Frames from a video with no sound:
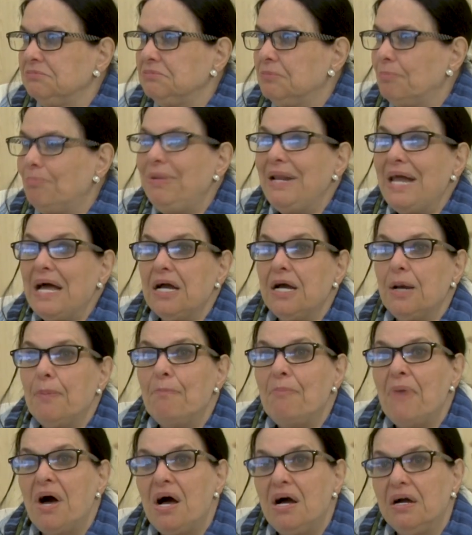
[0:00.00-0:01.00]
black
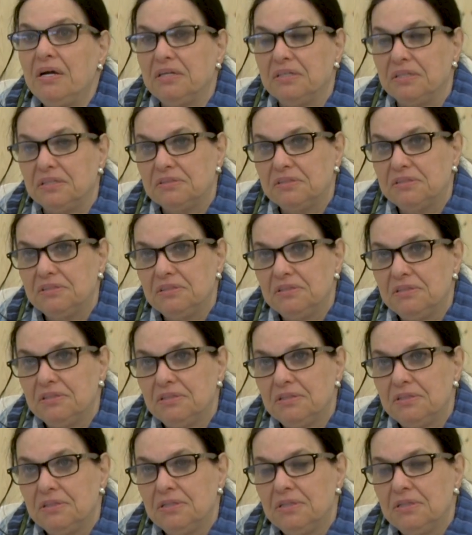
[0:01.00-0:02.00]
market.
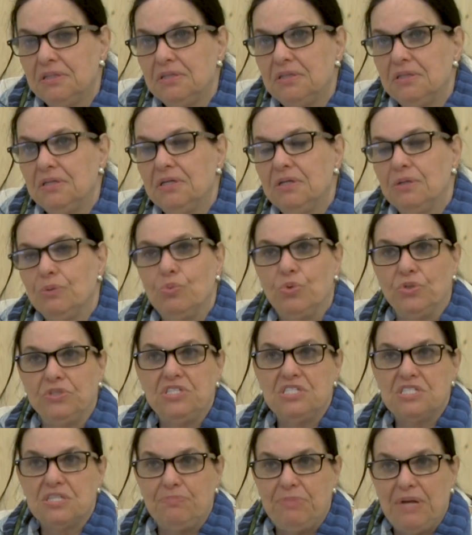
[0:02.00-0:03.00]
What
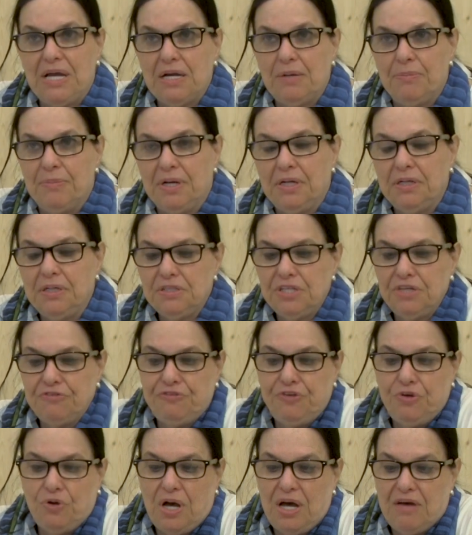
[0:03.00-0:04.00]
is a black market?
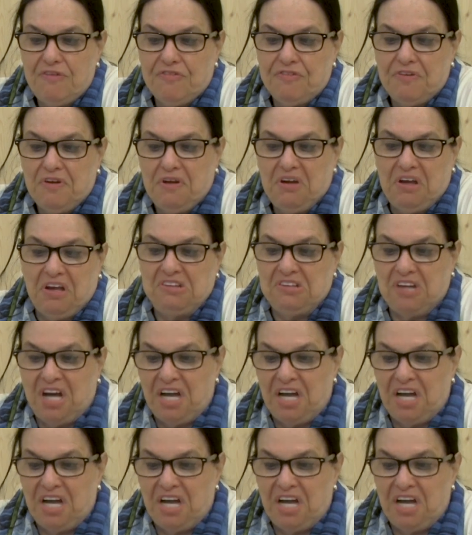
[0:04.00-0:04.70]
If you have an